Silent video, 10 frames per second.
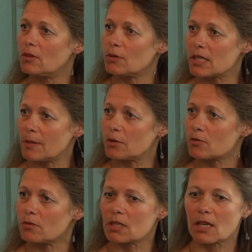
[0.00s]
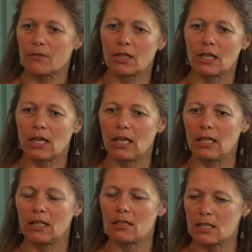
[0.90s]
The receptors were discovered in,
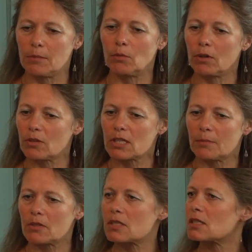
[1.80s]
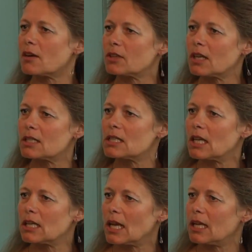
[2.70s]
in the CB1 receptors discovered in
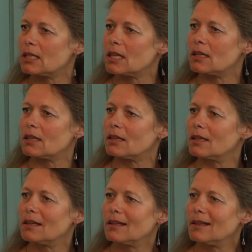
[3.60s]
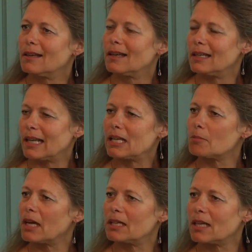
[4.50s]
1988 and the
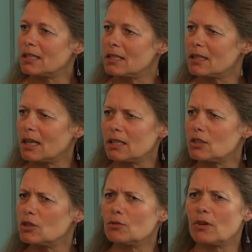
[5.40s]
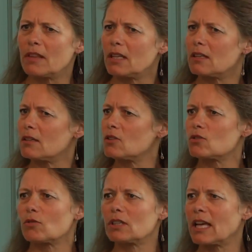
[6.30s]
anandamide in 1992. And then
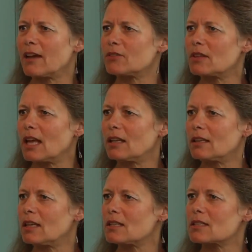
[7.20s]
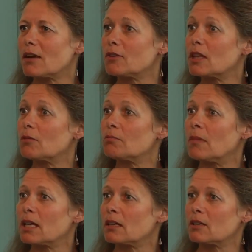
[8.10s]
shortly after that, they discovered that,
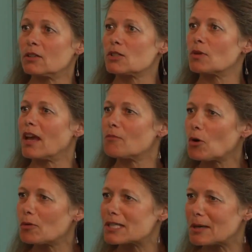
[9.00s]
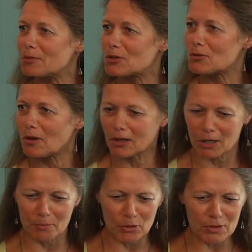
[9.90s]
my goodness, we have more receptors throughout
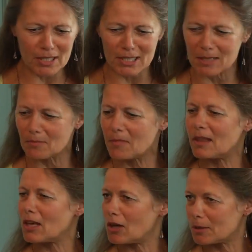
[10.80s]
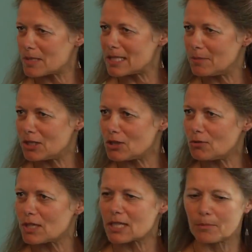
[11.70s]
our immune system, and they call them
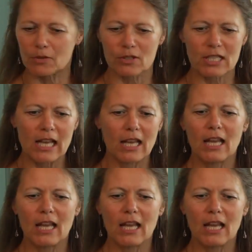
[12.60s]
CB2 receptors.